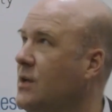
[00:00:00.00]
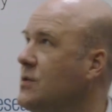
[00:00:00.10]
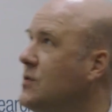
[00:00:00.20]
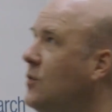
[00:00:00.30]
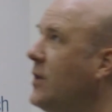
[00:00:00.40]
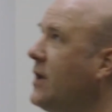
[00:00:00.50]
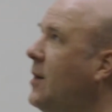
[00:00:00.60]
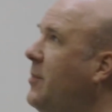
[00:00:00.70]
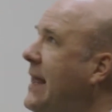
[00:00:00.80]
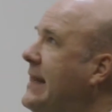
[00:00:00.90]
So what
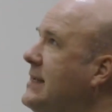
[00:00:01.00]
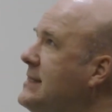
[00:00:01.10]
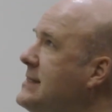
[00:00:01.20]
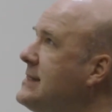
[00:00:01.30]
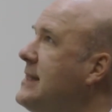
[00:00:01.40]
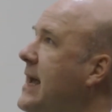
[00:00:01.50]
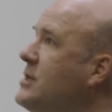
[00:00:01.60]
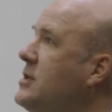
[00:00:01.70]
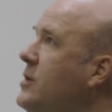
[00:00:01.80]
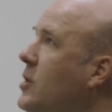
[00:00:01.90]
are platelets? They're
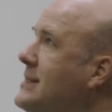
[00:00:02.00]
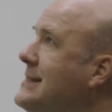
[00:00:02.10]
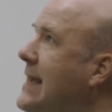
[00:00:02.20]
actually not